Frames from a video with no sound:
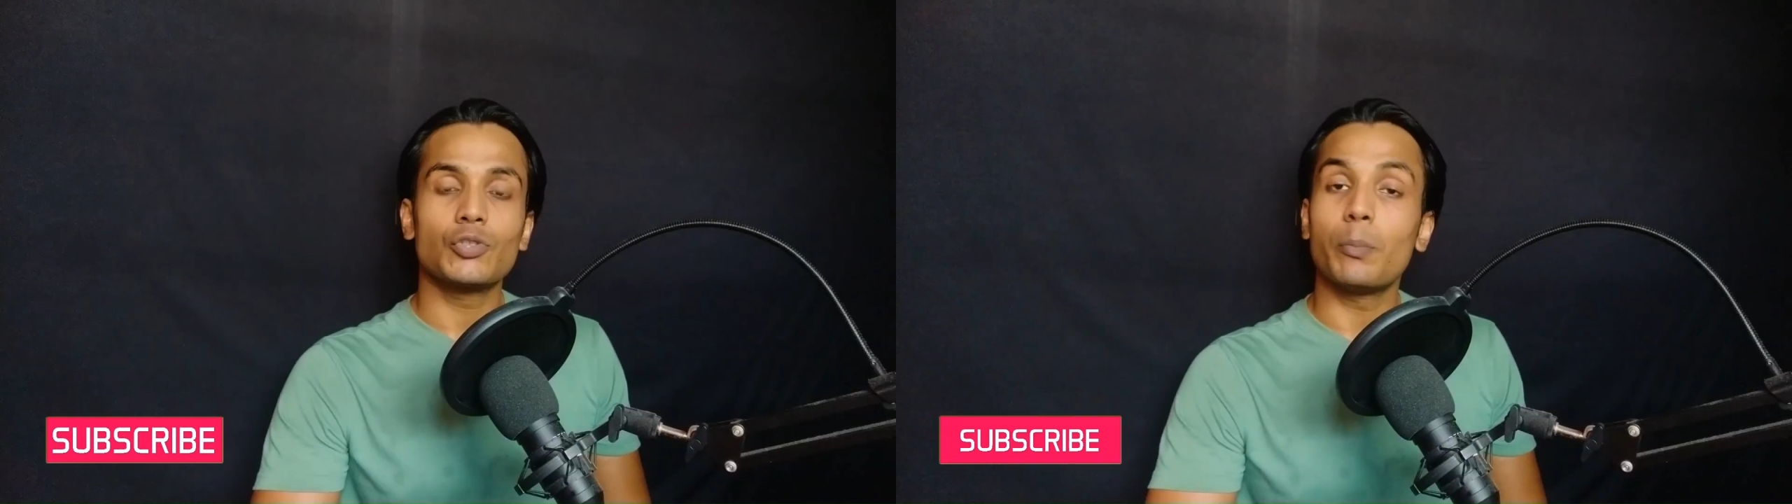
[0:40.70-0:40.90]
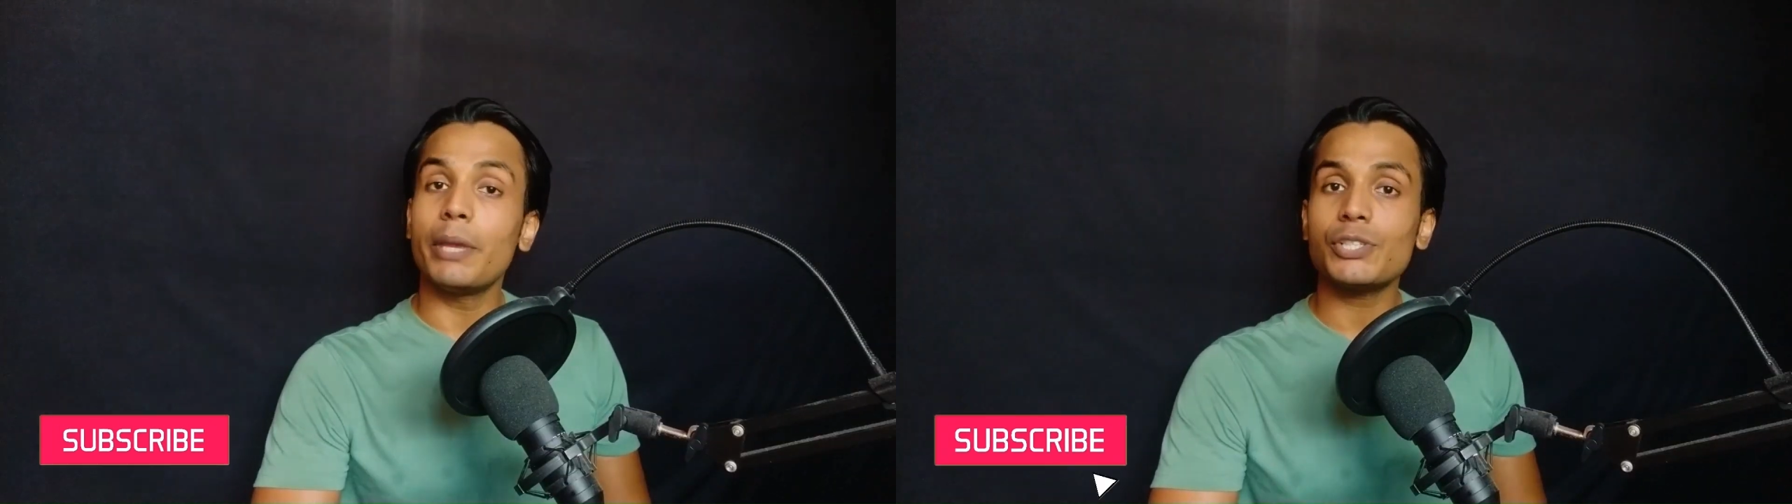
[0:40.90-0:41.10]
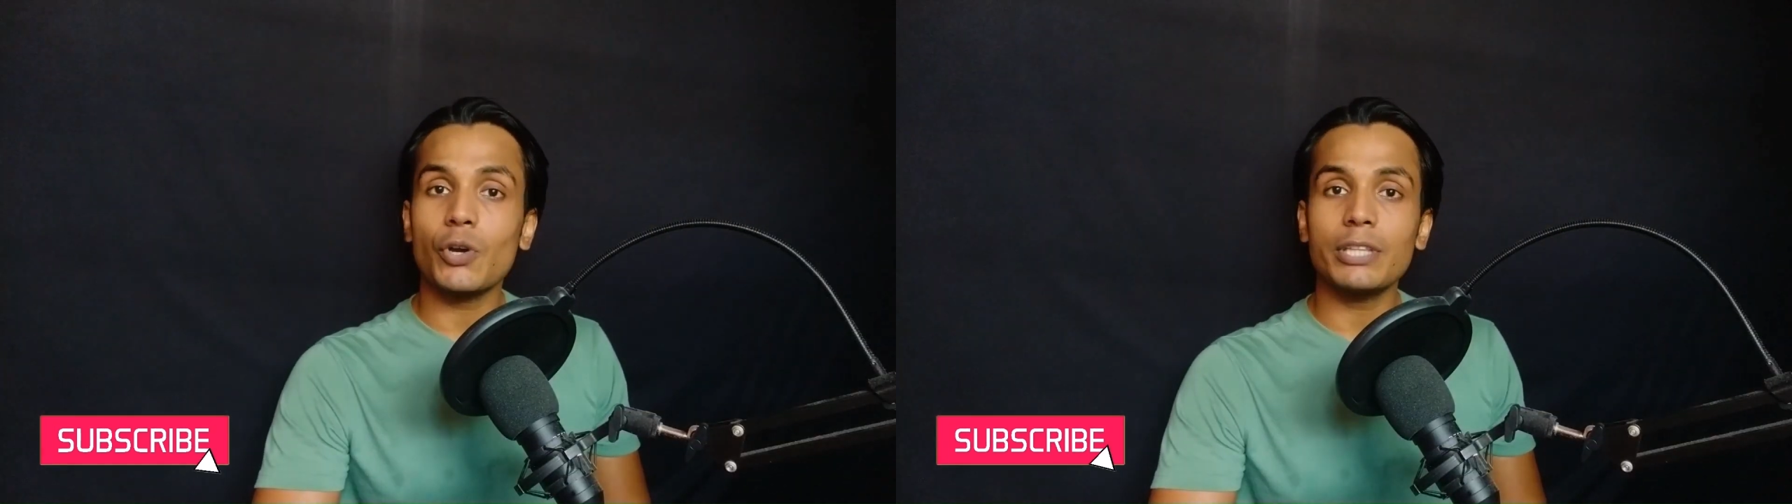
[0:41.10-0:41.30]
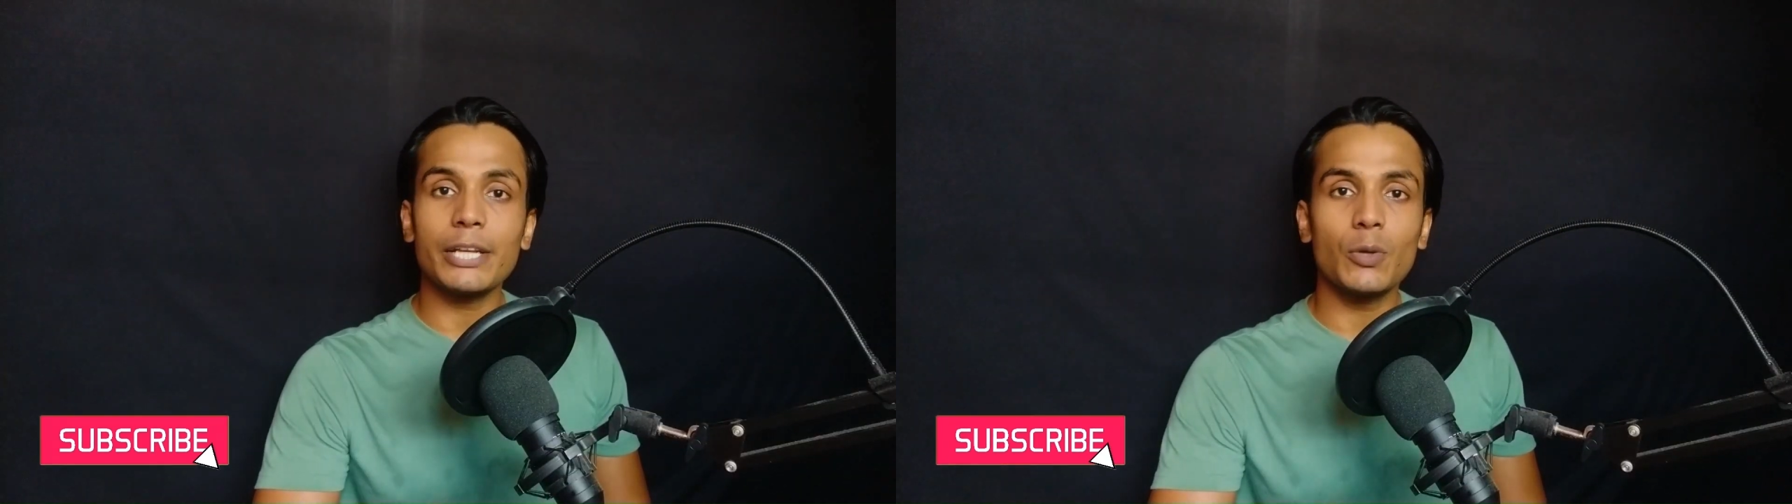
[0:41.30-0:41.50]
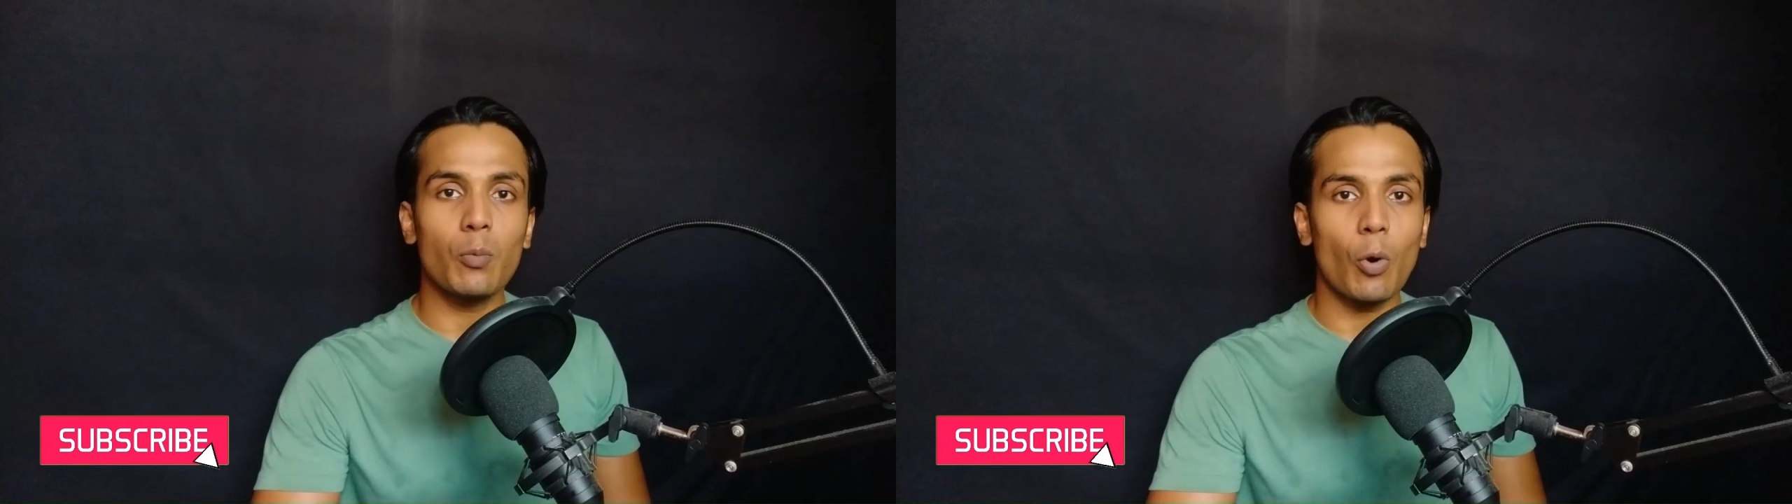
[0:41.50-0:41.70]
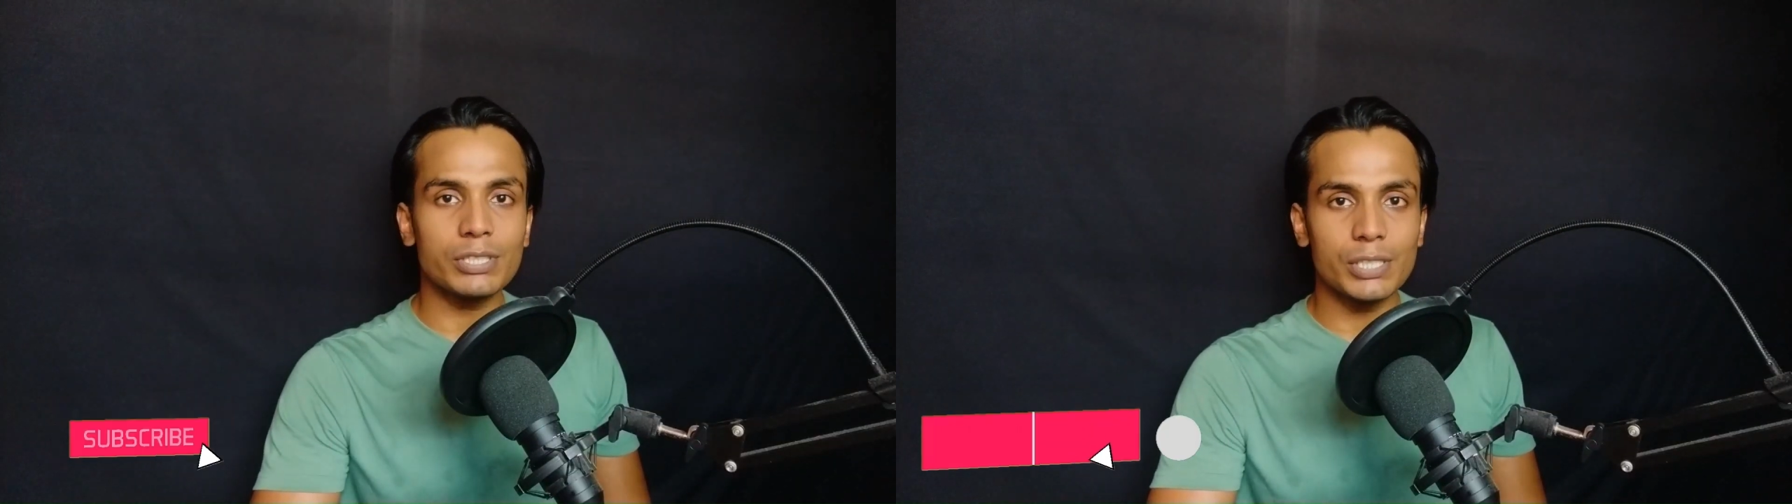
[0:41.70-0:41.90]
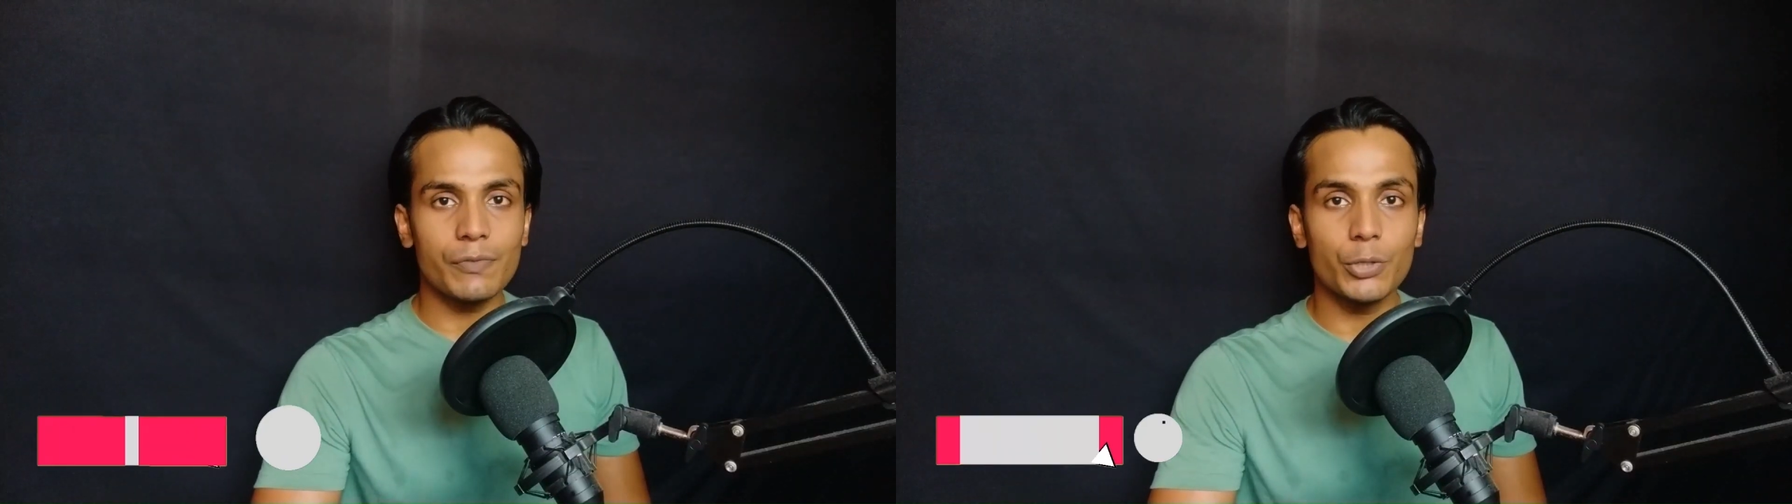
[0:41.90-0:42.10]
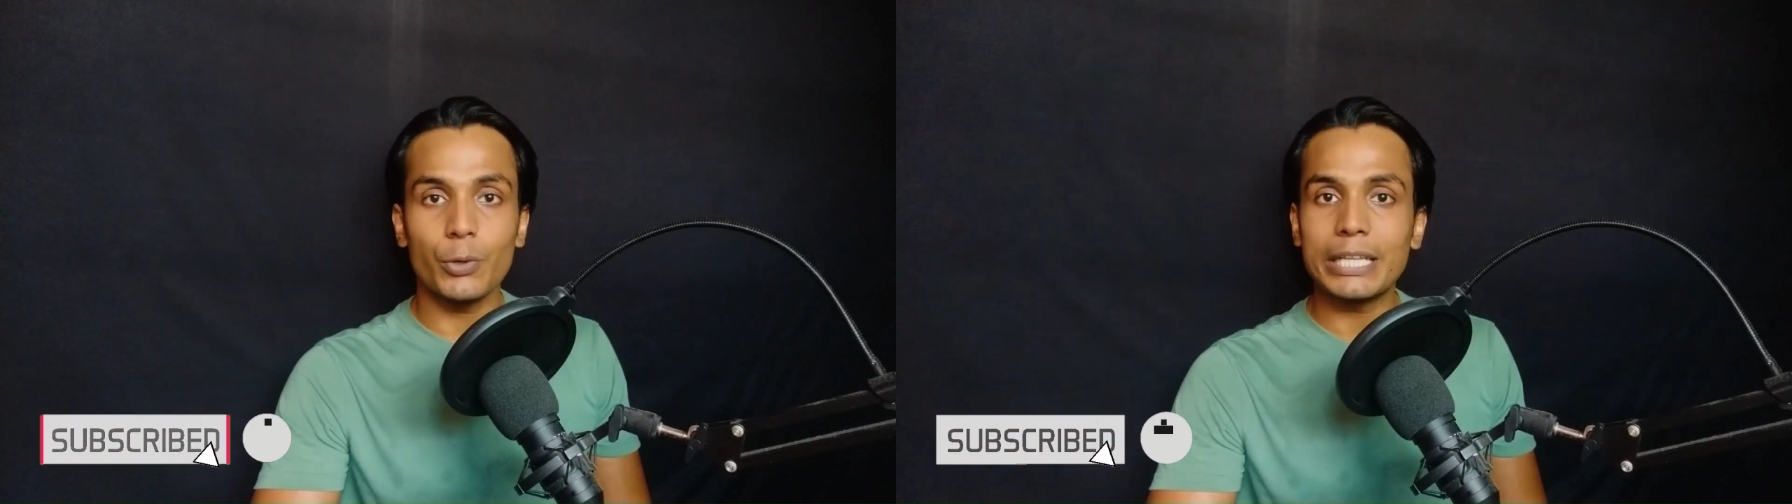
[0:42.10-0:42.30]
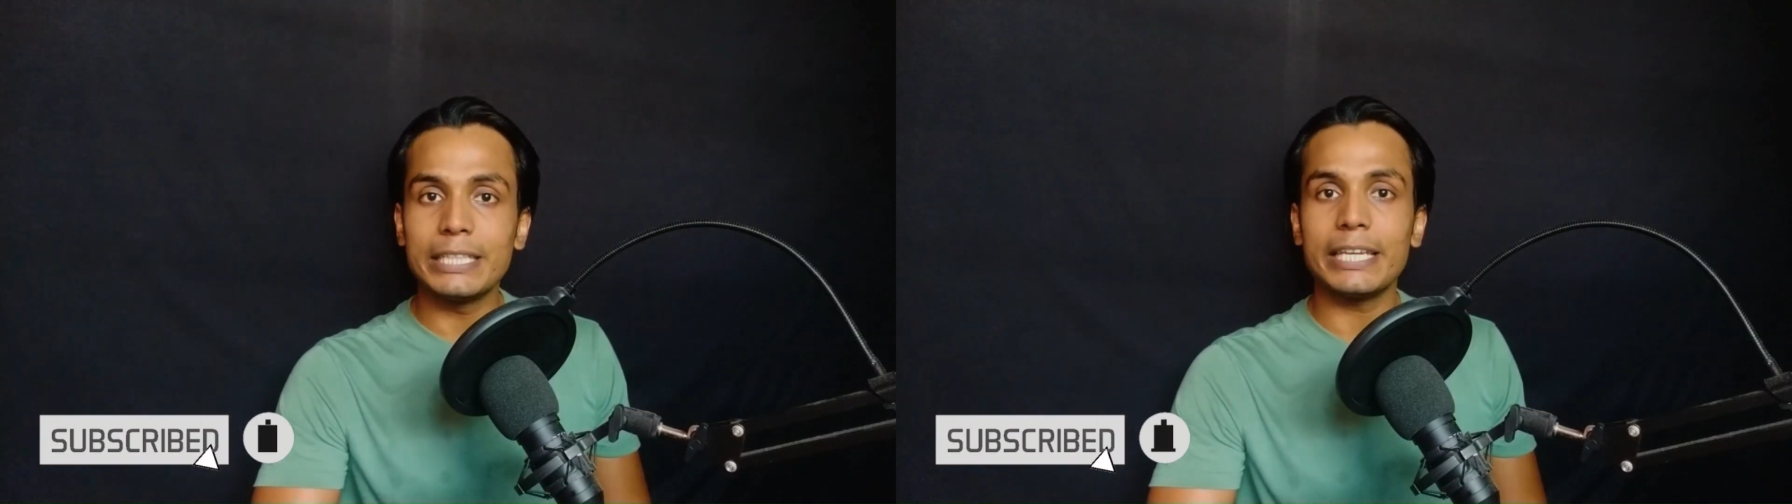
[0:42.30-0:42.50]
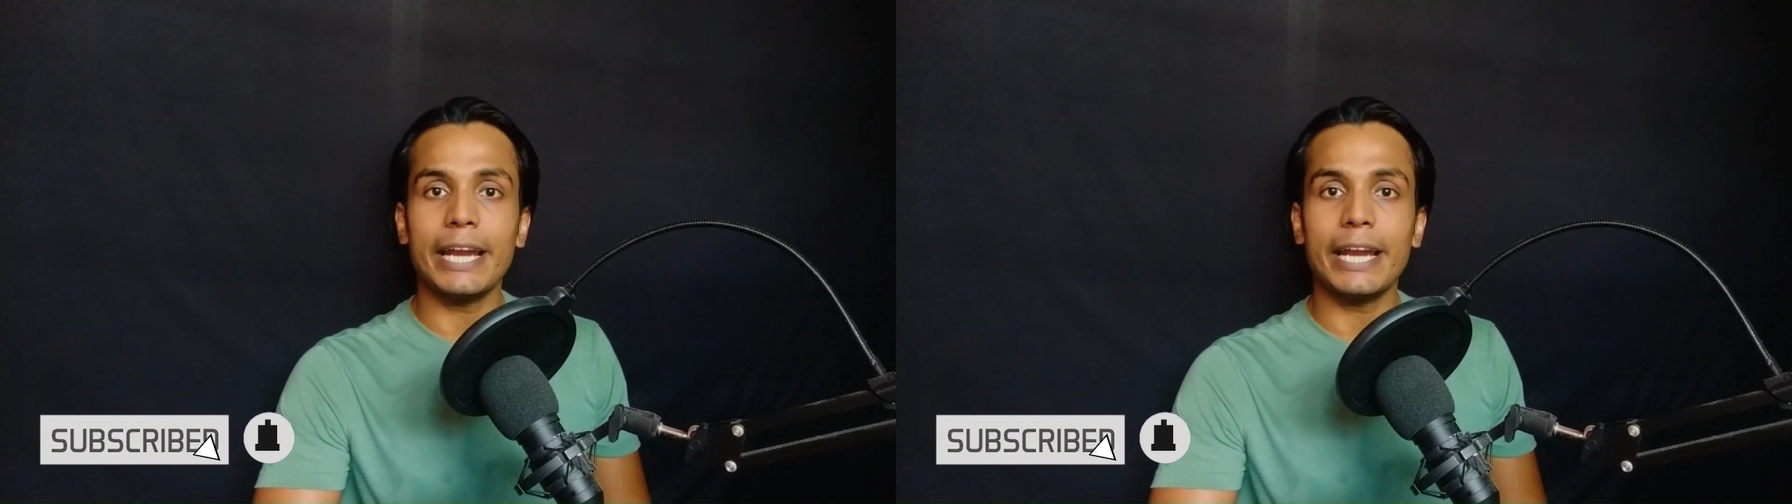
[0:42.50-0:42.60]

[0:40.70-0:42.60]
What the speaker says: So make sure that you watch this video till the